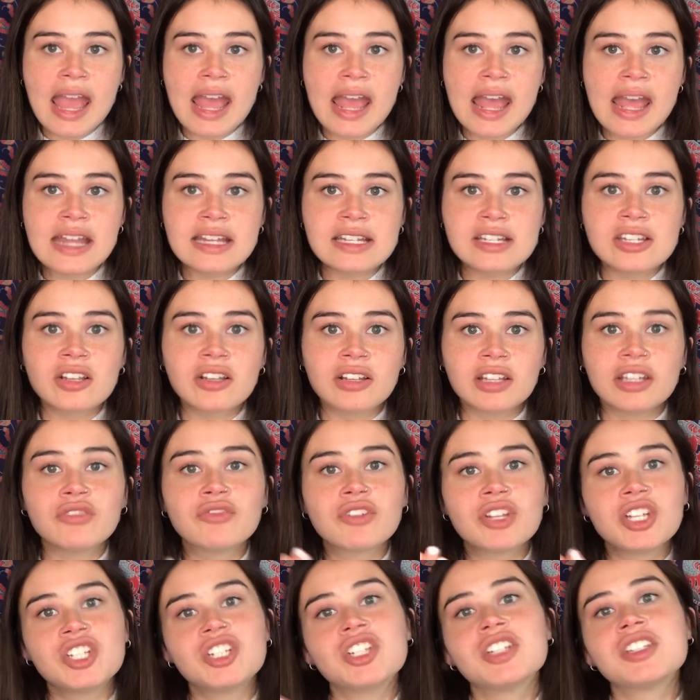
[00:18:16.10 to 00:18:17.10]
until it
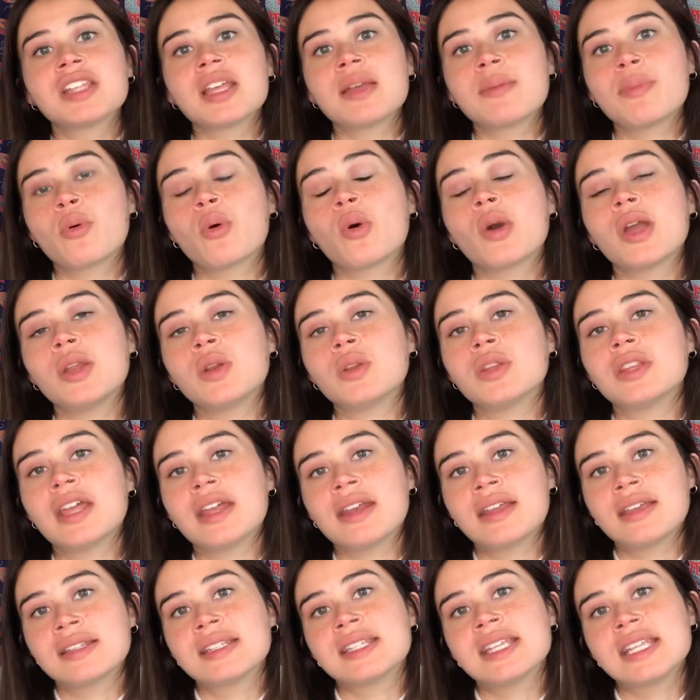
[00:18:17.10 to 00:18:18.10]
reaches a point that
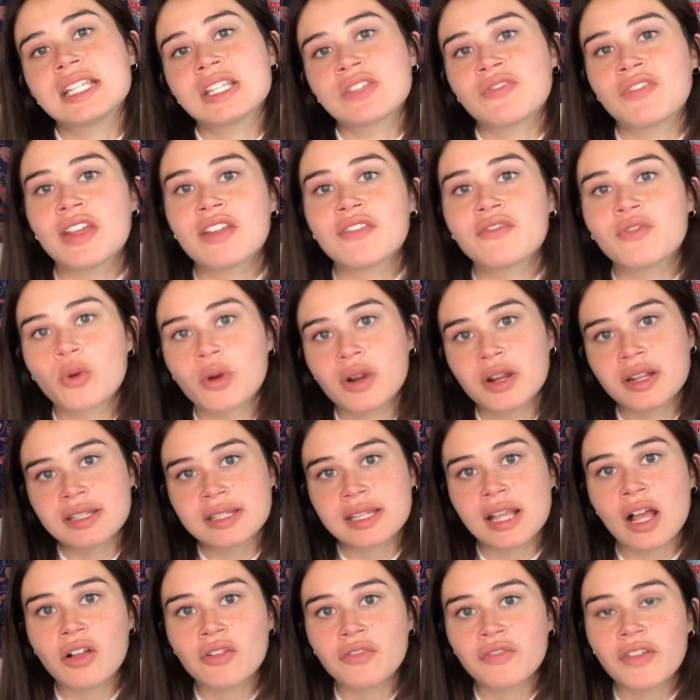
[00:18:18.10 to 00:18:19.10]
it sees fit for
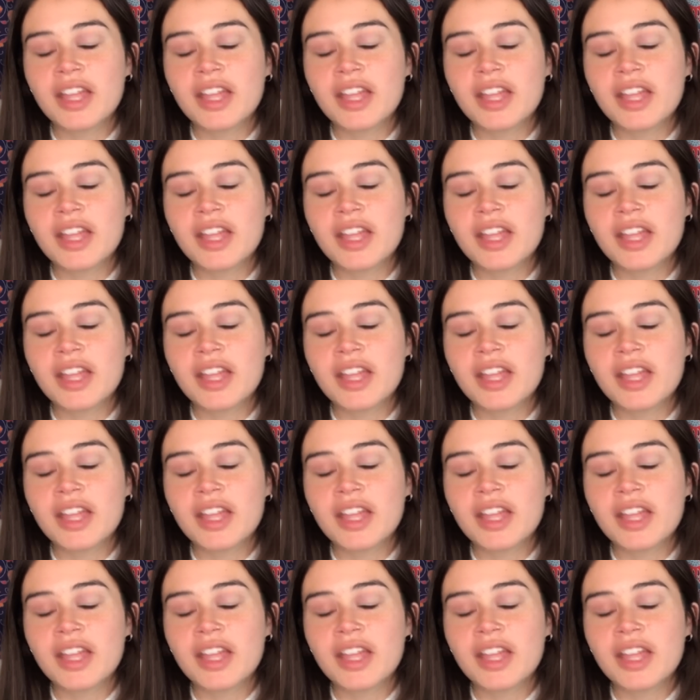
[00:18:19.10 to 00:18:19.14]
itself.